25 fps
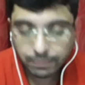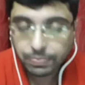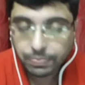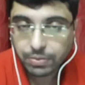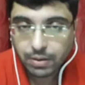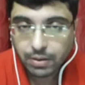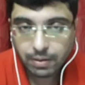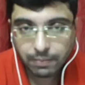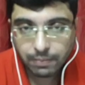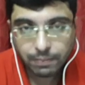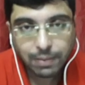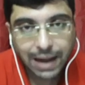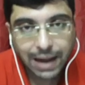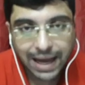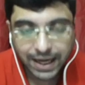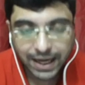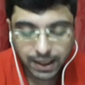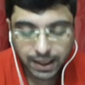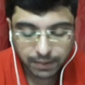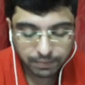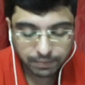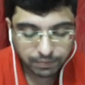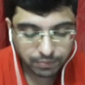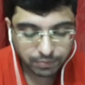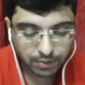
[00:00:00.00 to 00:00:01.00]

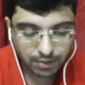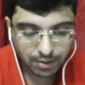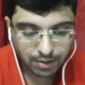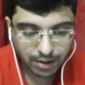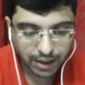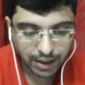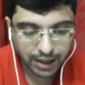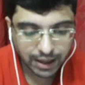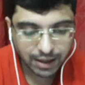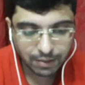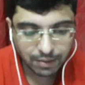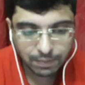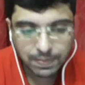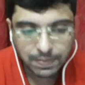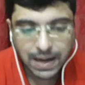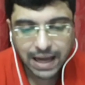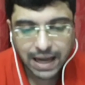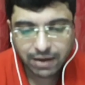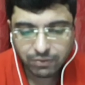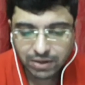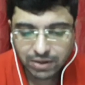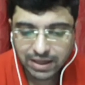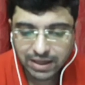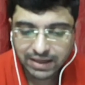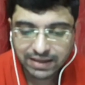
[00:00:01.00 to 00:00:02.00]
black, and
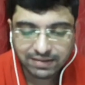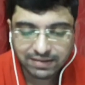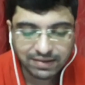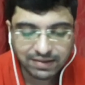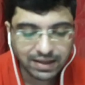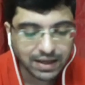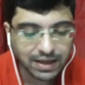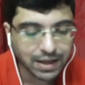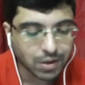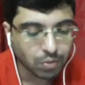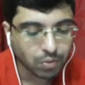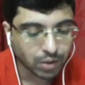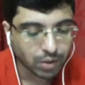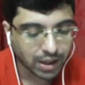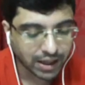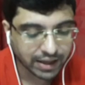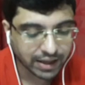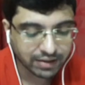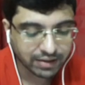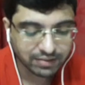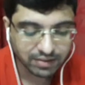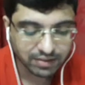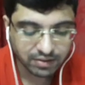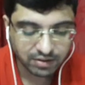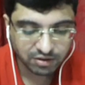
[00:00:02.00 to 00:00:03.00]
black will easily
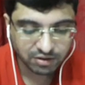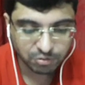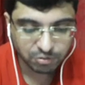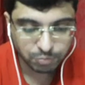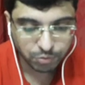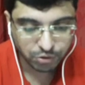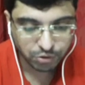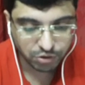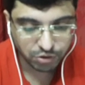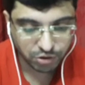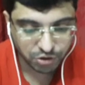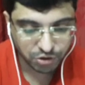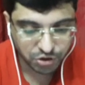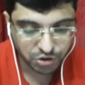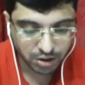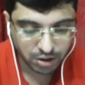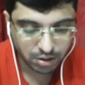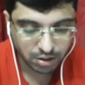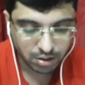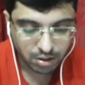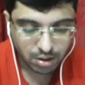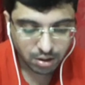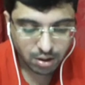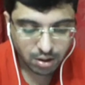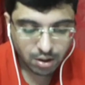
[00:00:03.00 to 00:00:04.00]
equalize in this
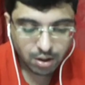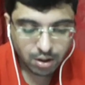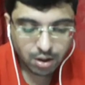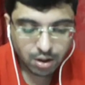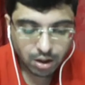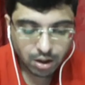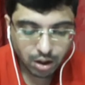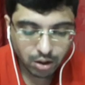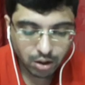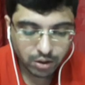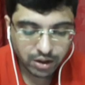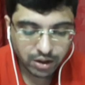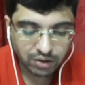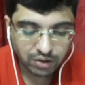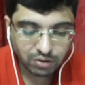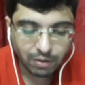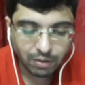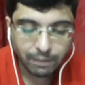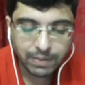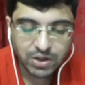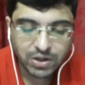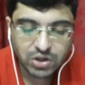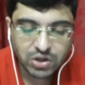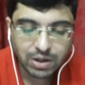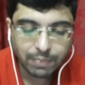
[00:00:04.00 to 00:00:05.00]
position. Okay, so
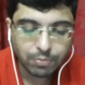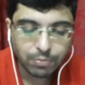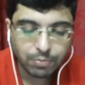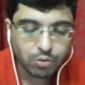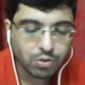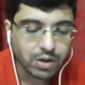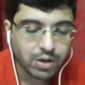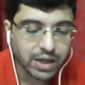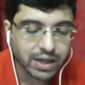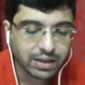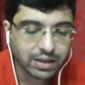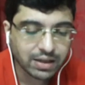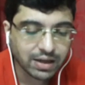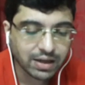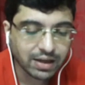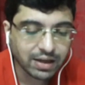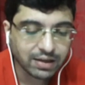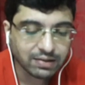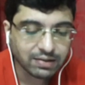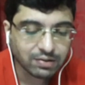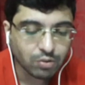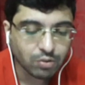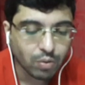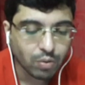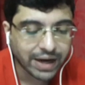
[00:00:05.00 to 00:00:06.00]
bishop to d3
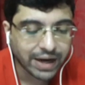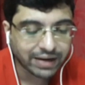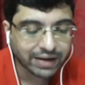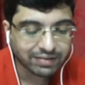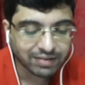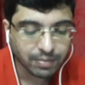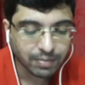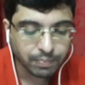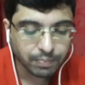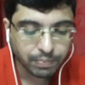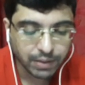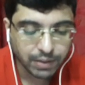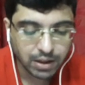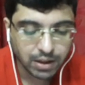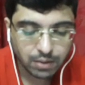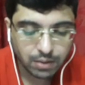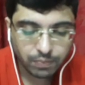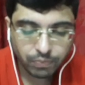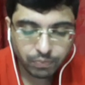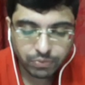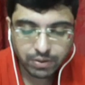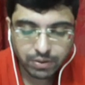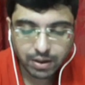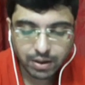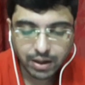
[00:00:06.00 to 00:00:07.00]
is quite simple,
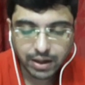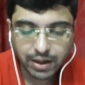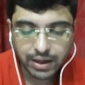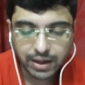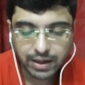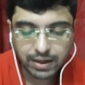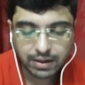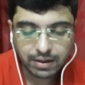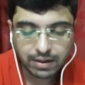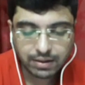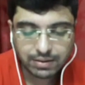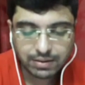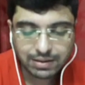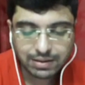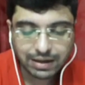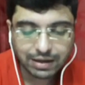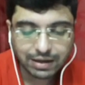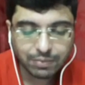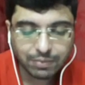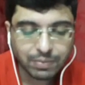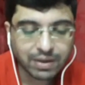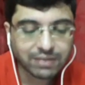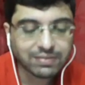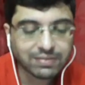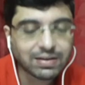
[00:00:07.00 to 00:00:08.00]
and that
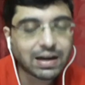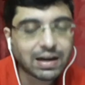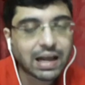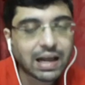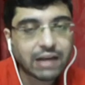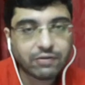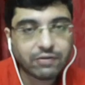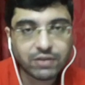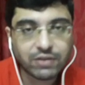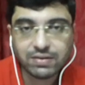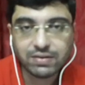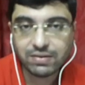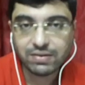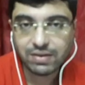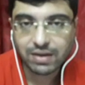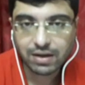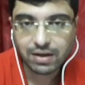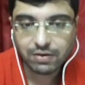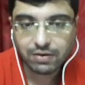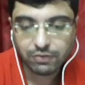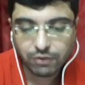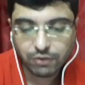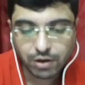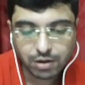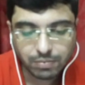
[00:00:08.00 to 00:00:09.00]
makes the life
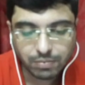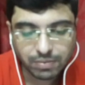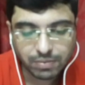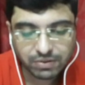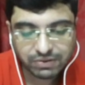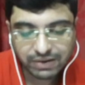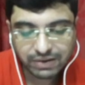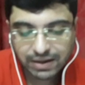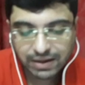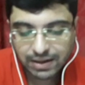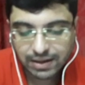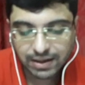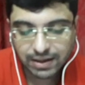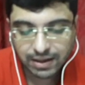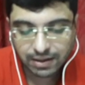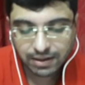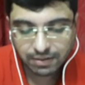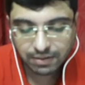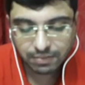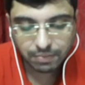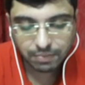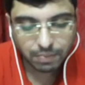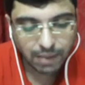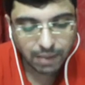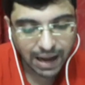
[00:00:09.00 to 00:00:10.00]
easier for
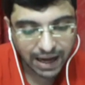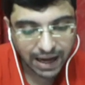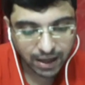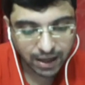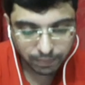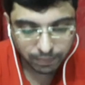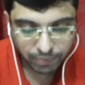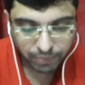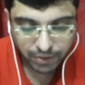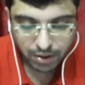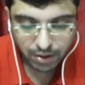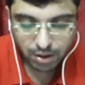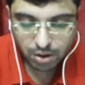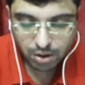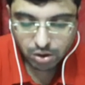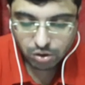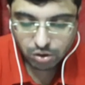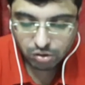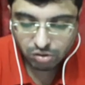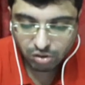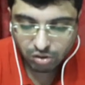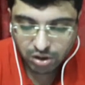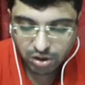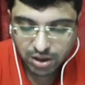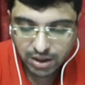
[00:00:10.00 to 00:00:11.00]
basically black.
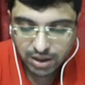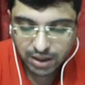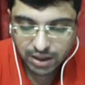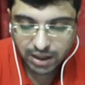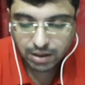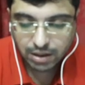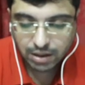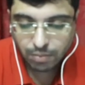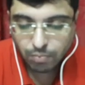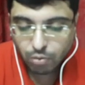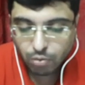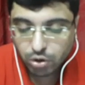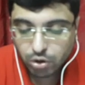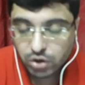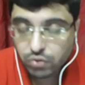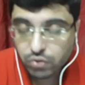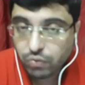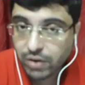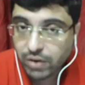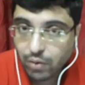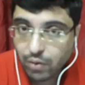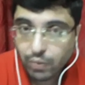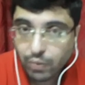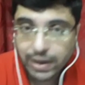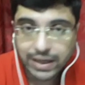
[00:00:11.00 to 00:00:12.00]
So here the most
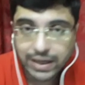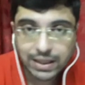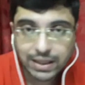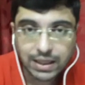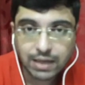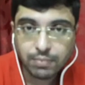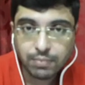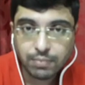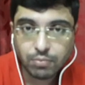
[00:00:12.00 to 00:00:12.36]
frequently